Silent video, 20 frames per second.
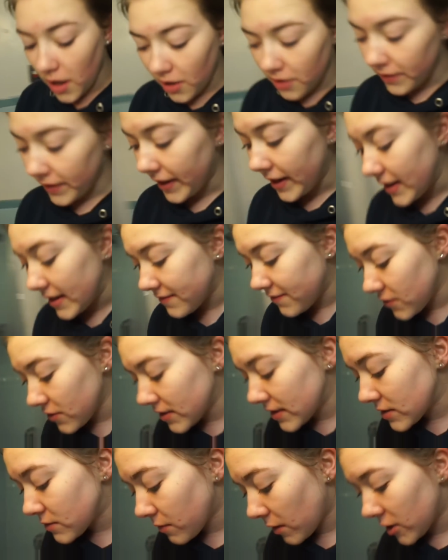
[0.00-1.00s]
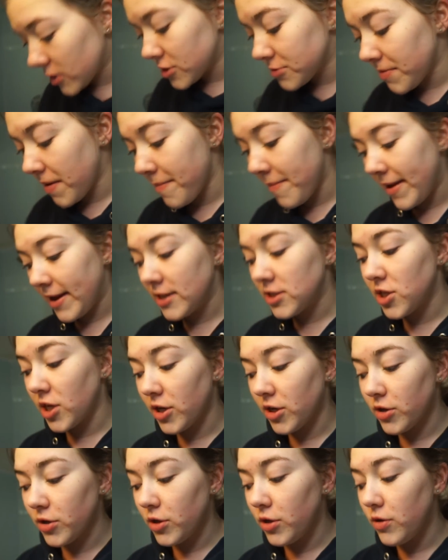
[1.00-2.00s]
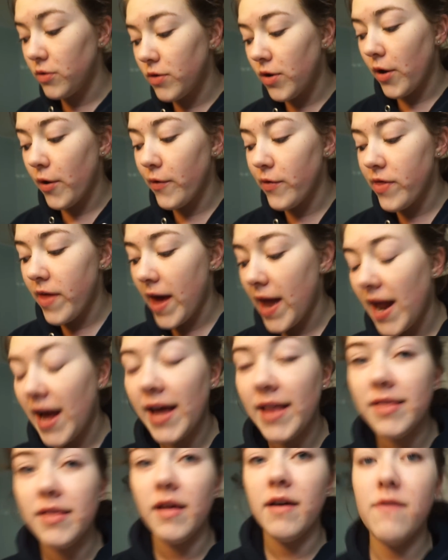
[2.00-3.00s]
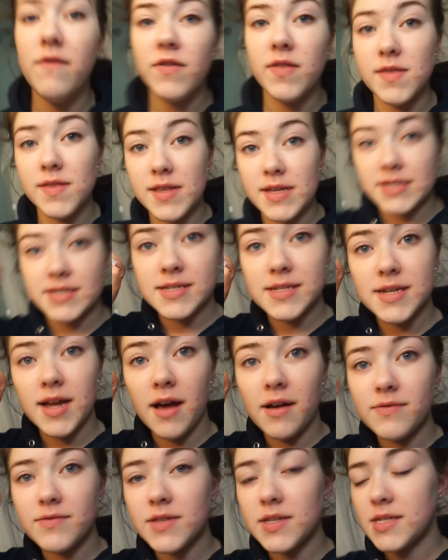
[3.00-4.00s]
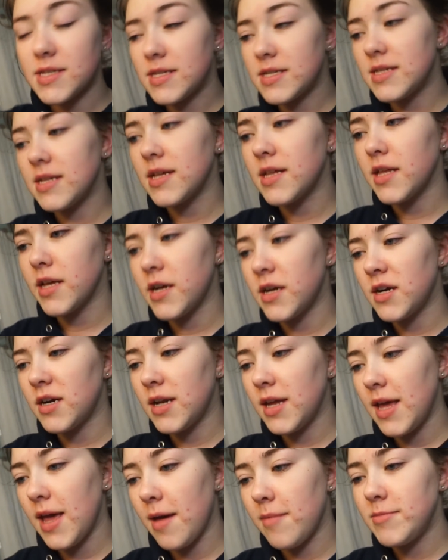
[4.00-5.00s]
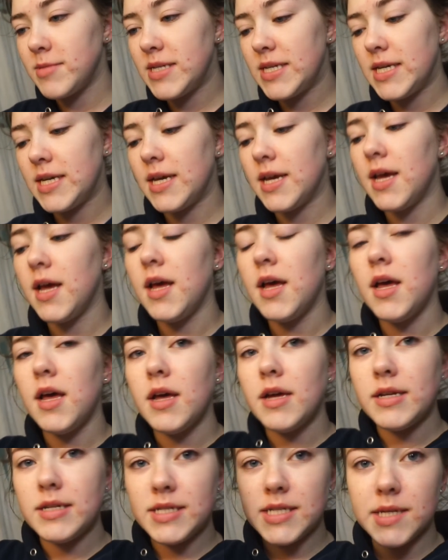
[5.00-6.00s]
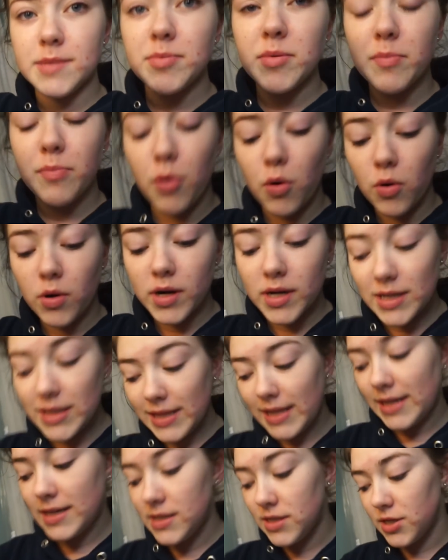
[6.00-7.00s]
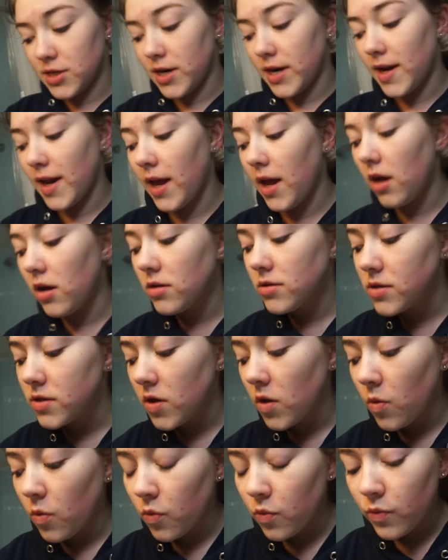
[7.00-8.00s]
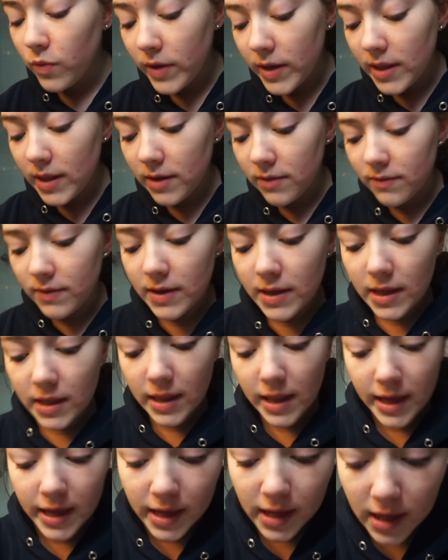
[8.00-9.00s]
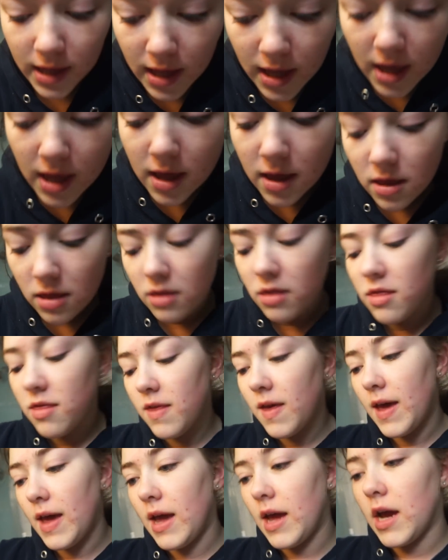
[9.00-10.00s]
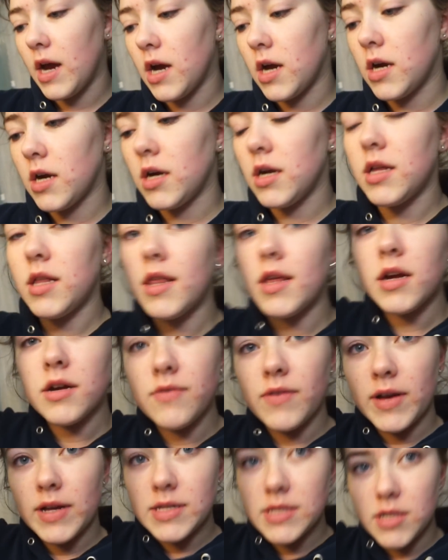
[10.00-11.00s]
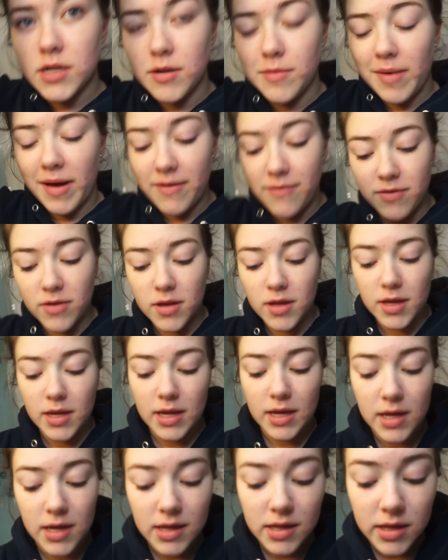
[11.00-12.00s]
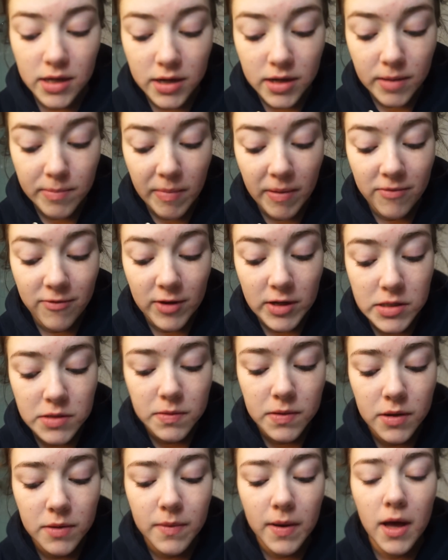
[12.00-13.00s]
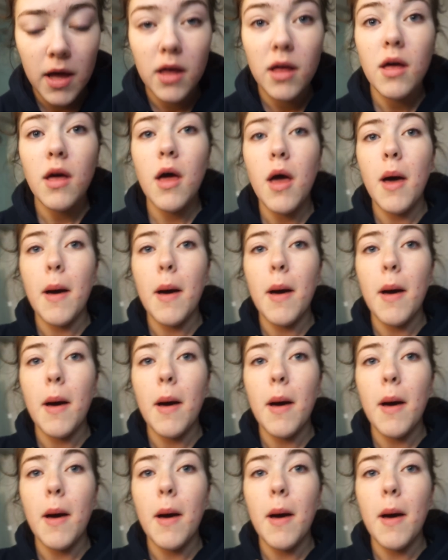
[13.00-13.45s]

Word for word: Alright, if you guys watch my main channel, you know that I love this stuff. This is the Clarity MD Deep Pore Cleanser, and I also really like their clarifying serum. I feel like it cleared up my face really well.